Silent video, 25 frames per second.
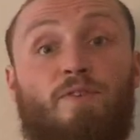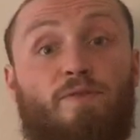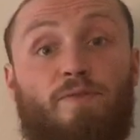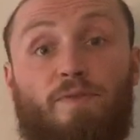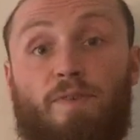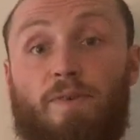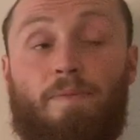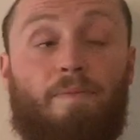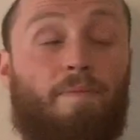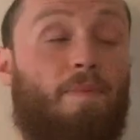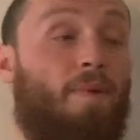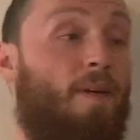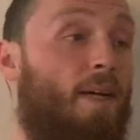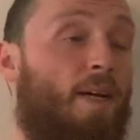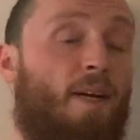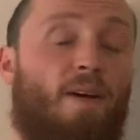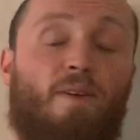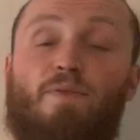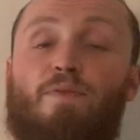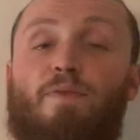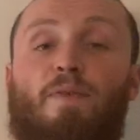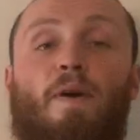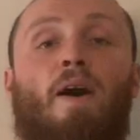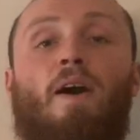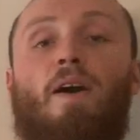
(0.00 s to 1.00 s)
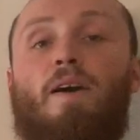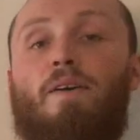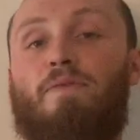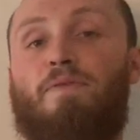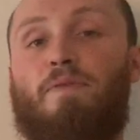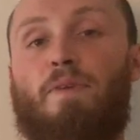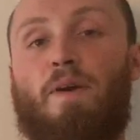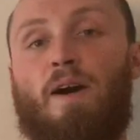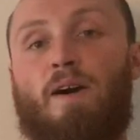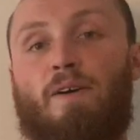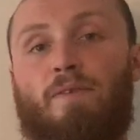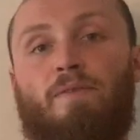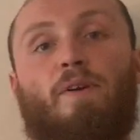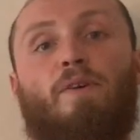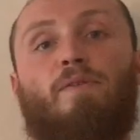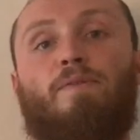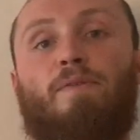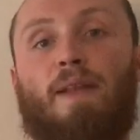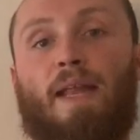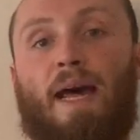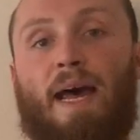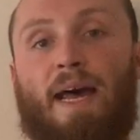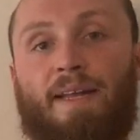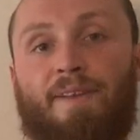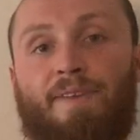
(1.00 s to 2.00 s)
from far, far off
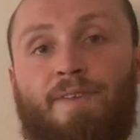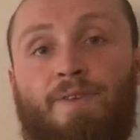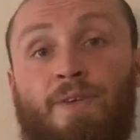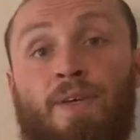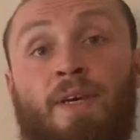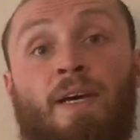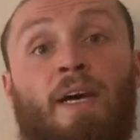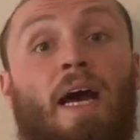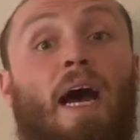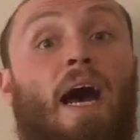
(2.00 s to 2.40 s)
lands,